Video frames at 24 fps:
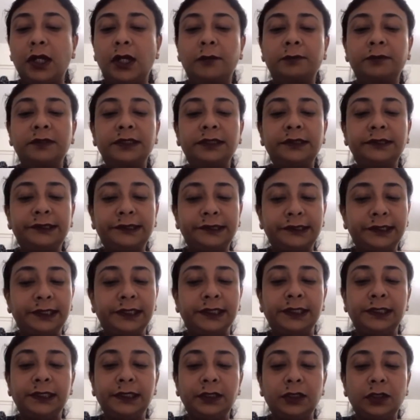Option
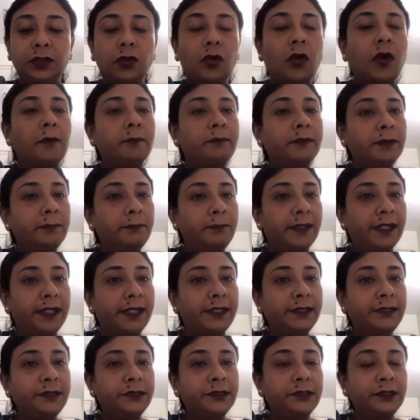C, copper
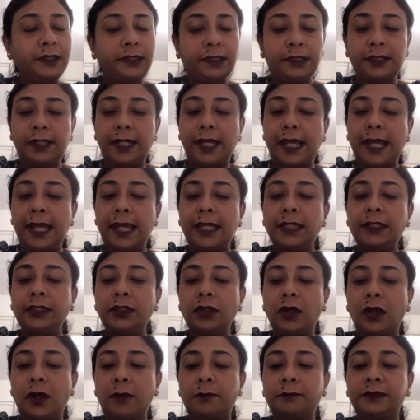plate.
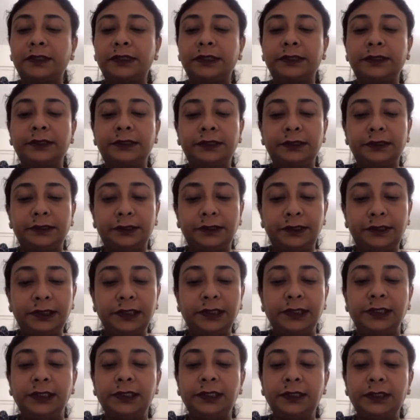And option
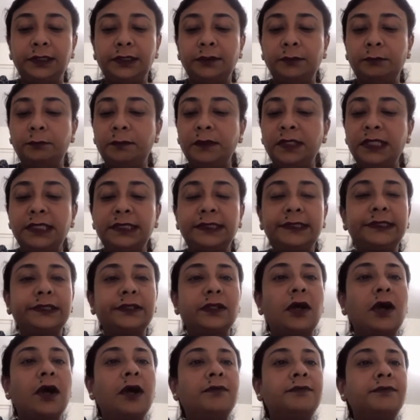D, piece
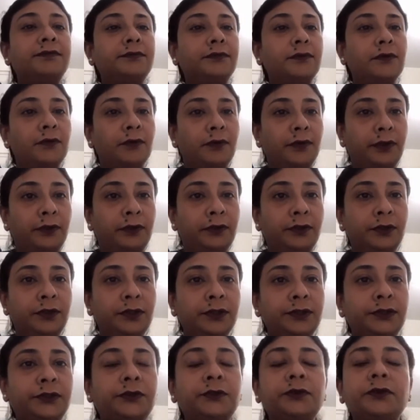of coal.
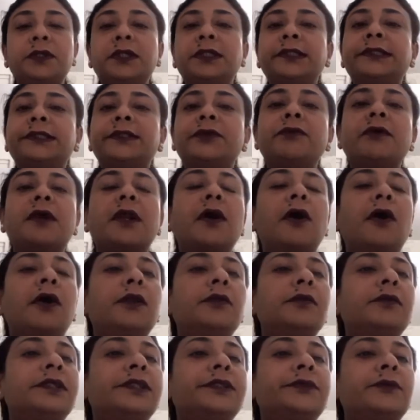Students, you are
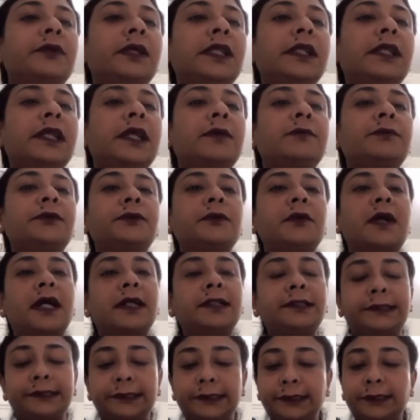always welcome to
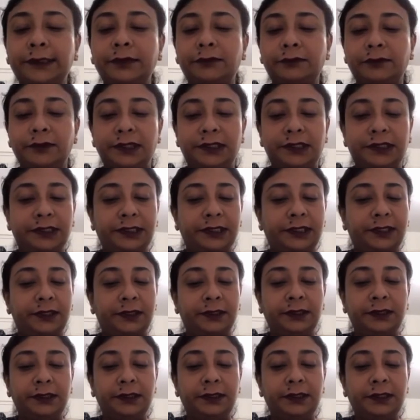answer the
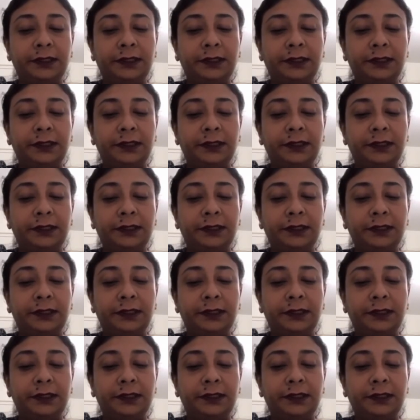question.